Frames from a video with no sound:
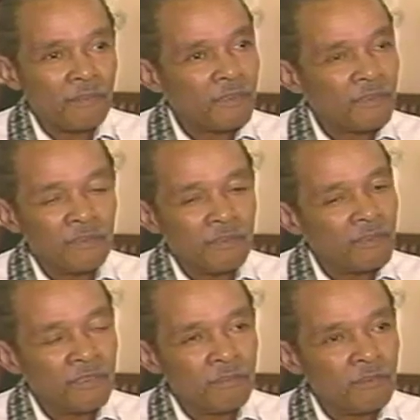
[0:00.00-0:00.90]

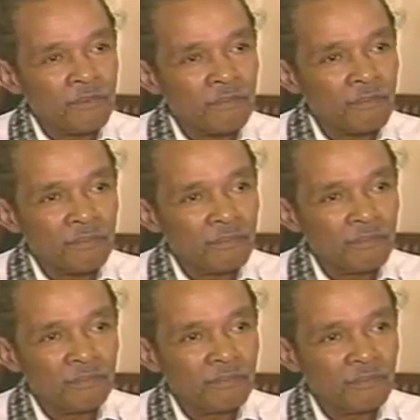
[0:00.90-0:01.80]
He's beautiful.
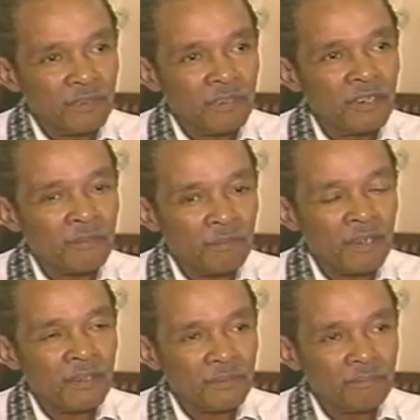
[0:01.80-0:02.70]
He can play.